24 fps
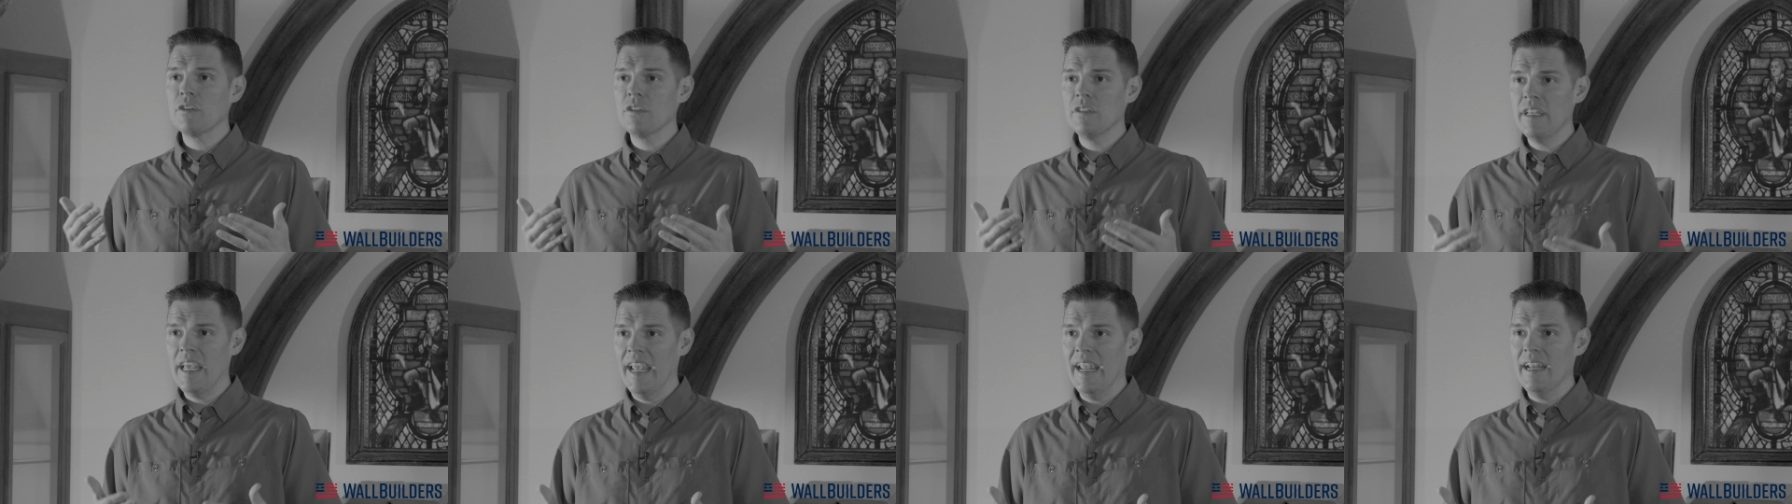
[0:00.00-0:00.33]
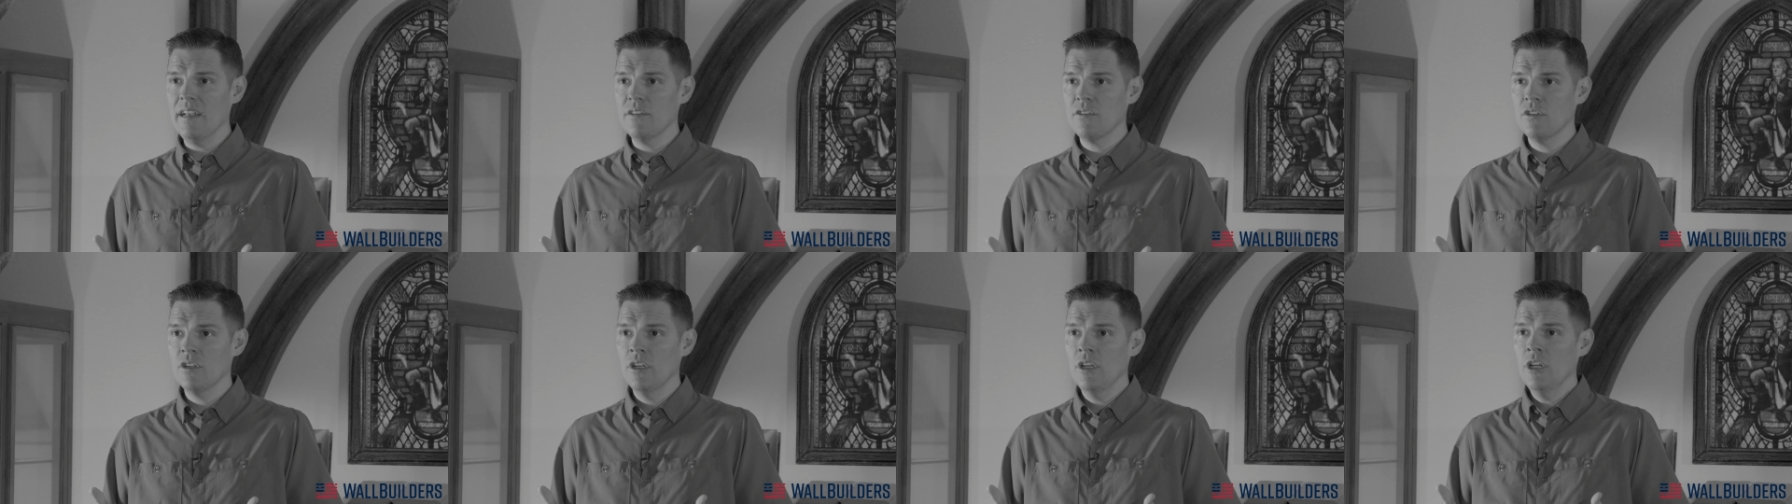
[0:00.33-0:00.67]

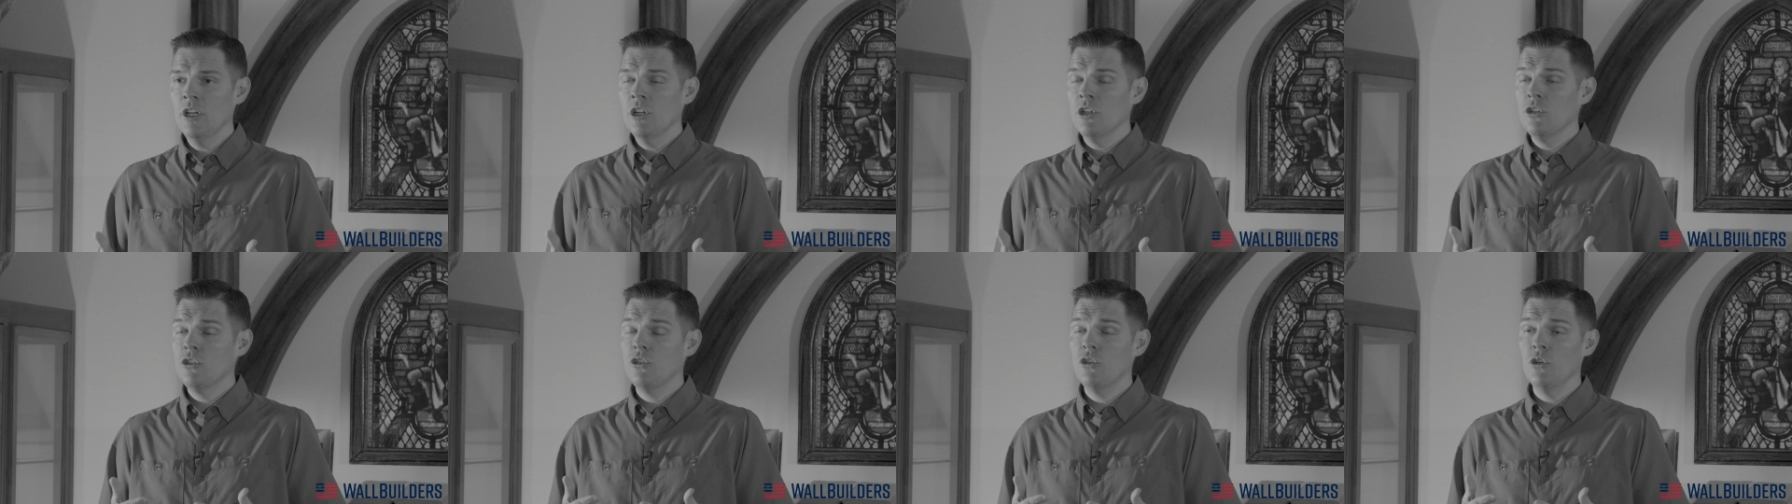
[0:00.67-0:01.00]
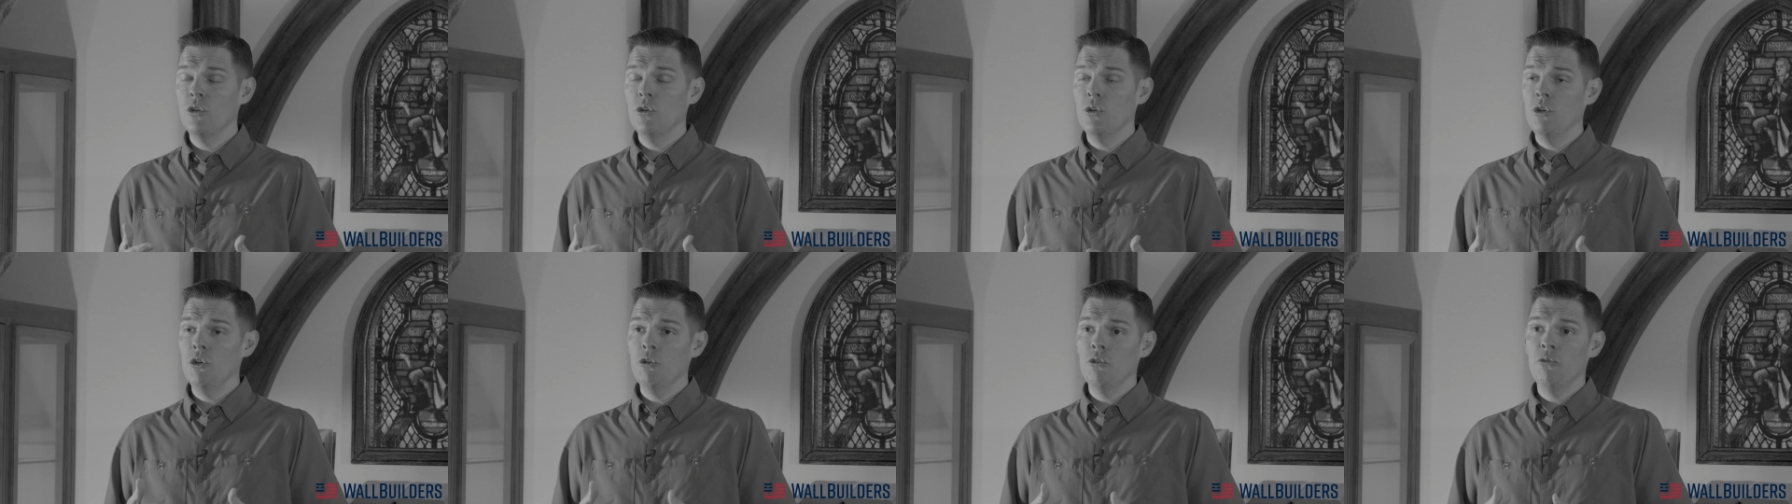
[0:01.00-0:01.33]
states
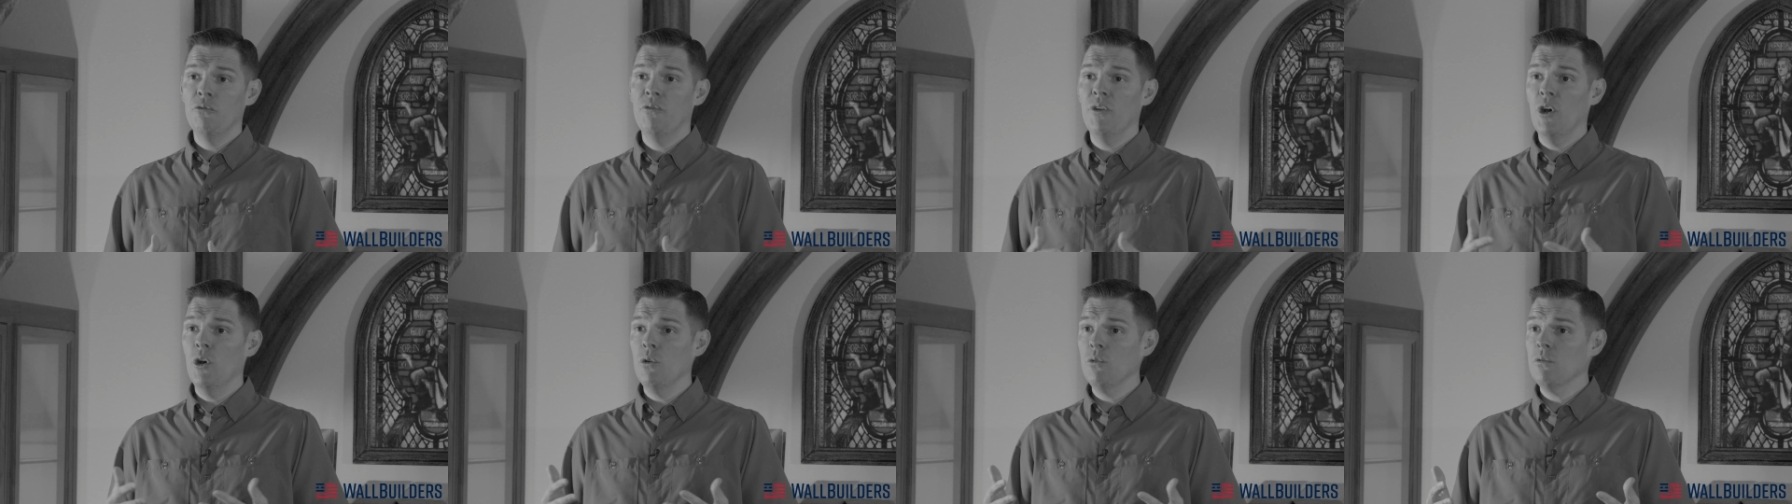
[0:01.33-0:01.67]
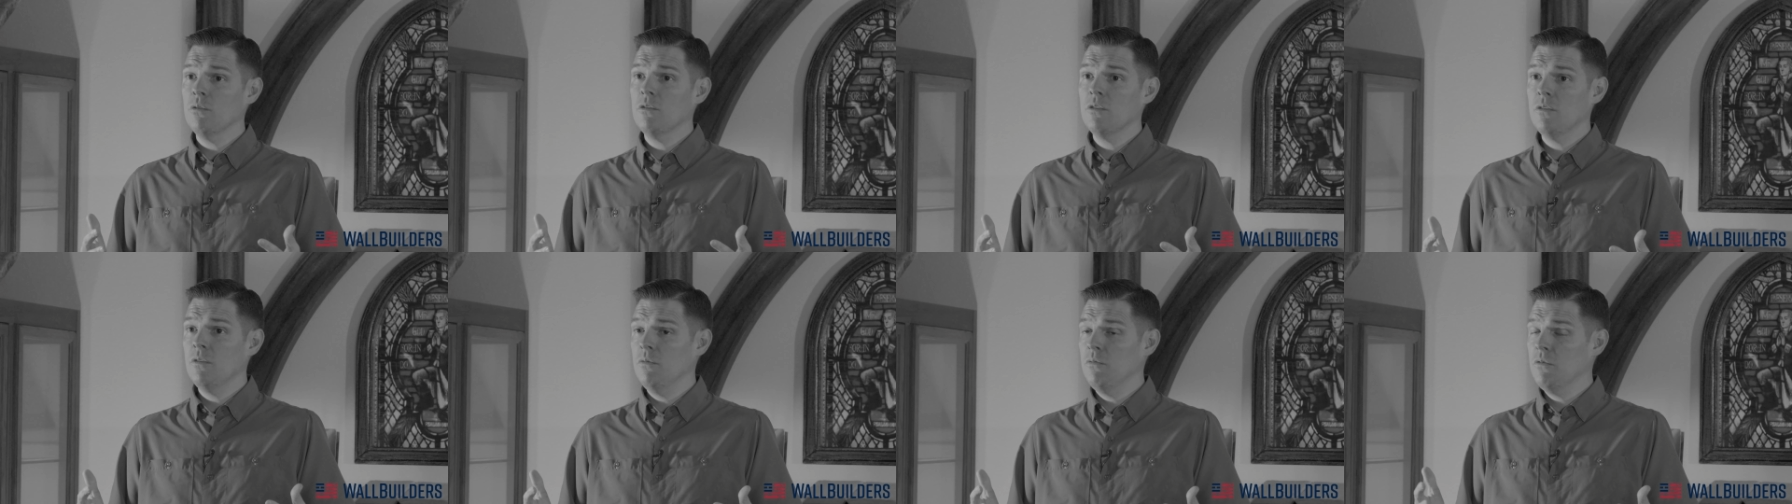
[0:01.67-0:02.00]
to
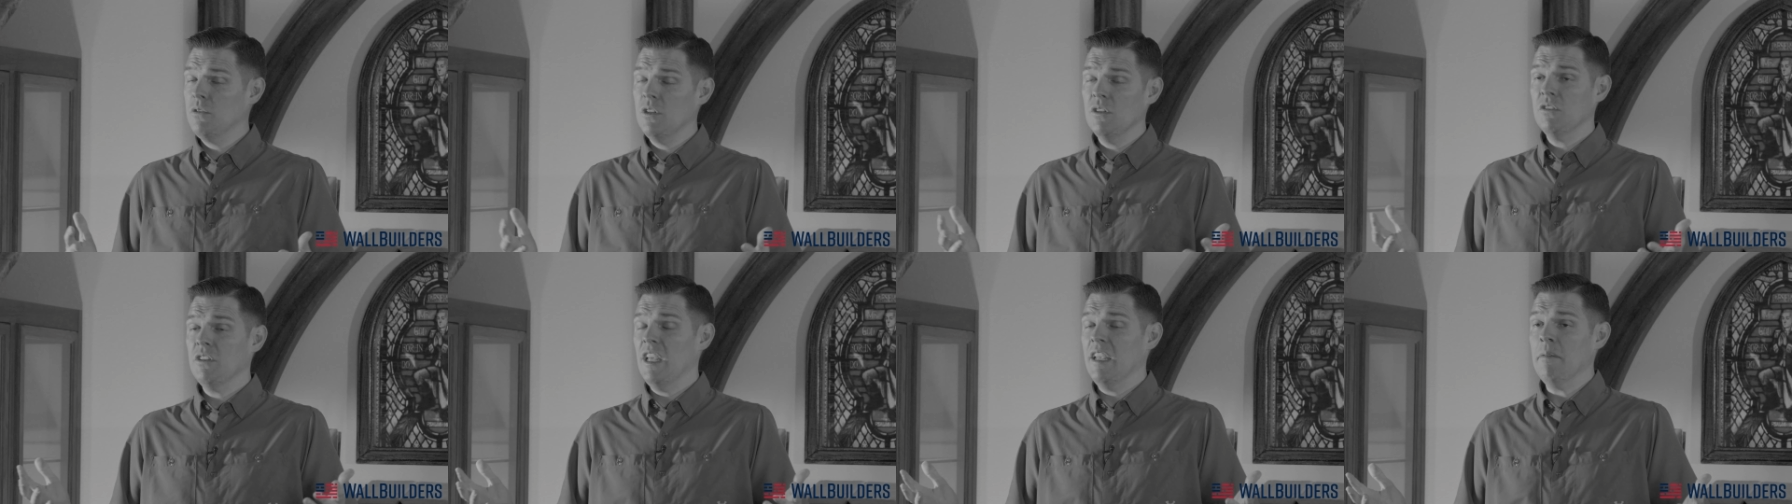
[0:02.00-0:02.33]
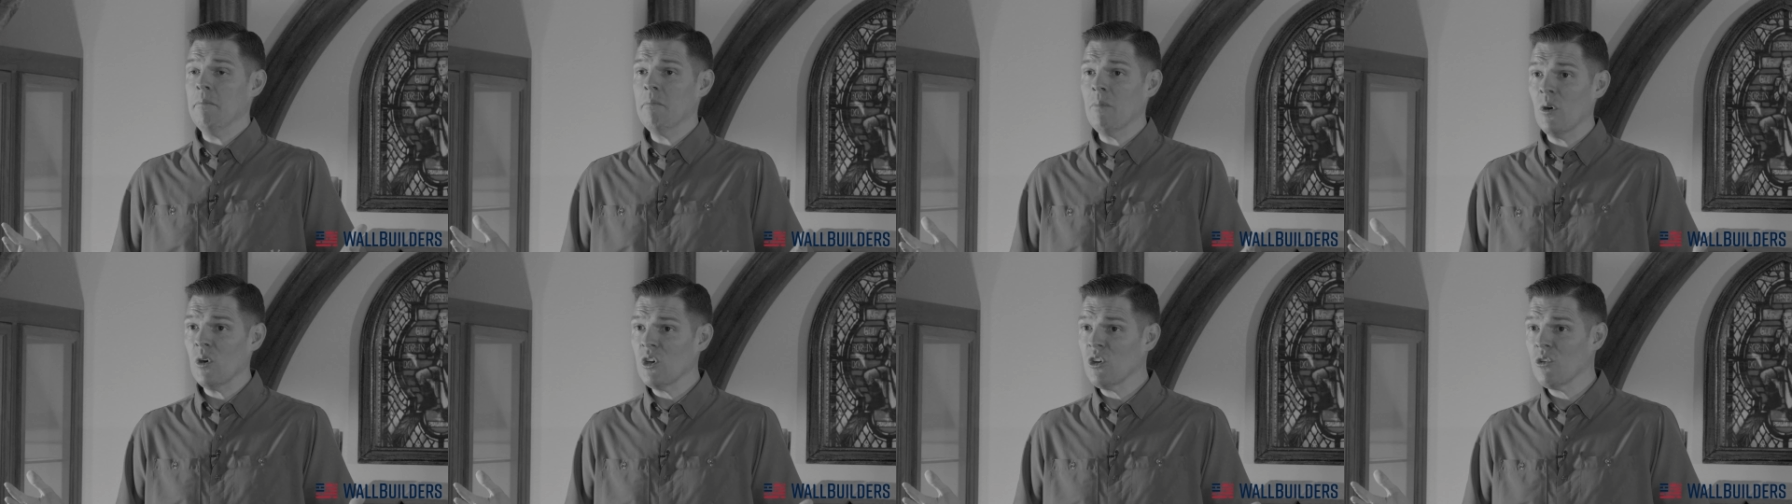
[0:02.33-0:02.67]
vote to say
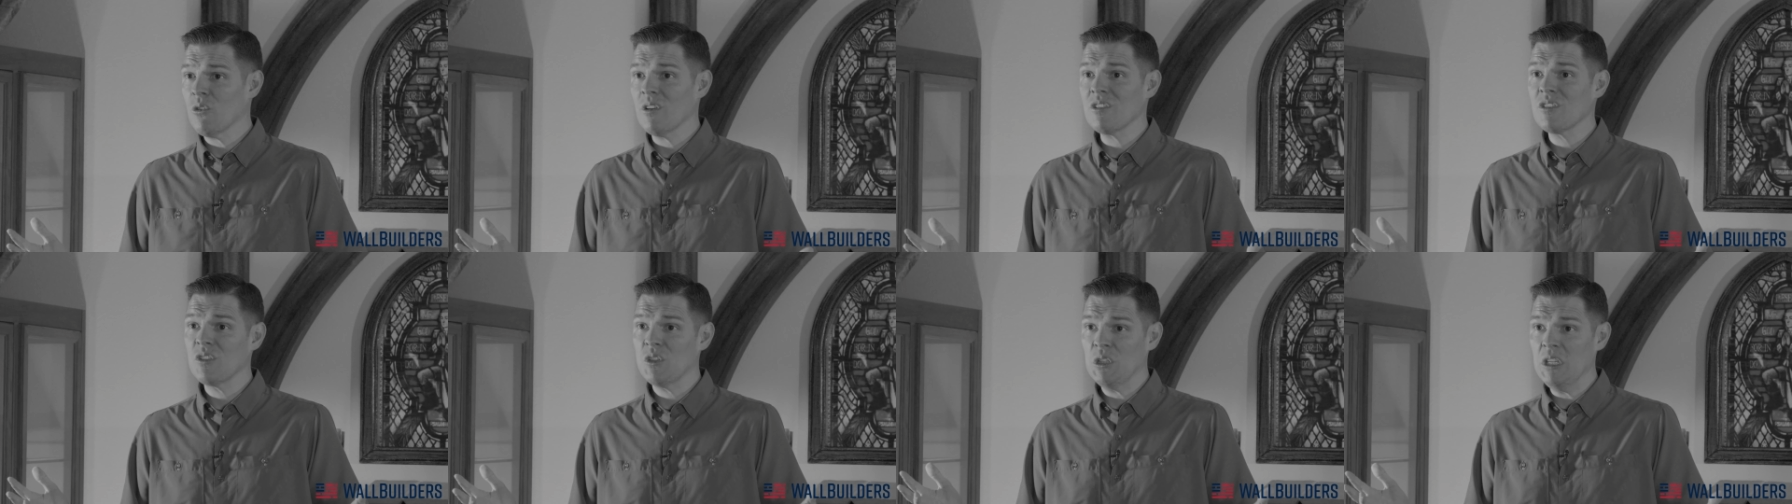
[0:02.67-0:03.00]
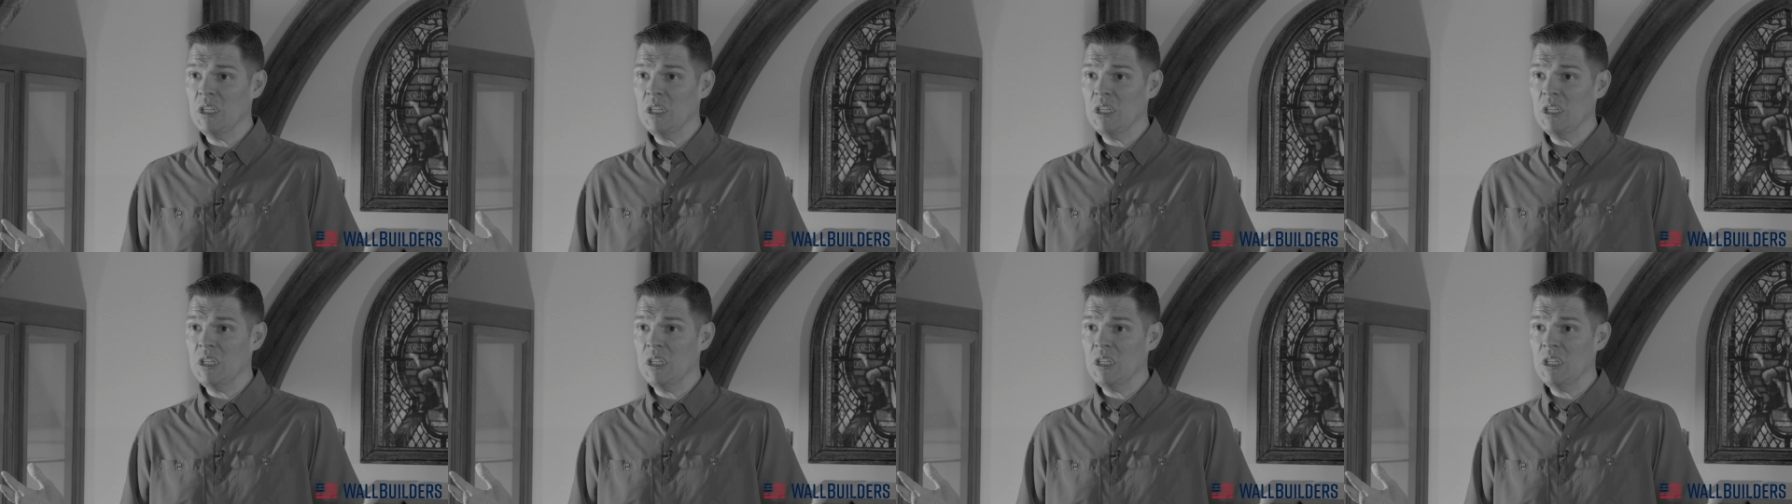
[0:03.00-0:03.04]
murder is